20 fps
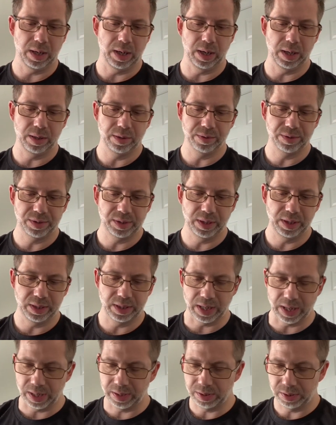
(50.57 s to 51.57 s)
And you'll see
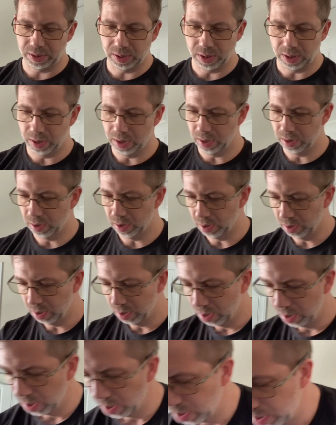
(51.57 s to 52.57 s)
that
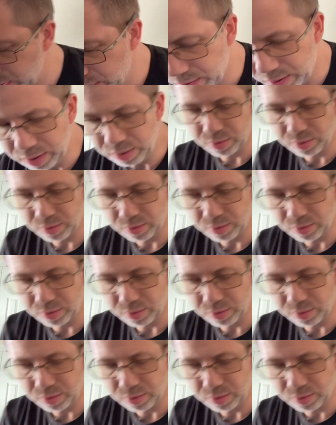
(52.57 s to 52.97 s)
this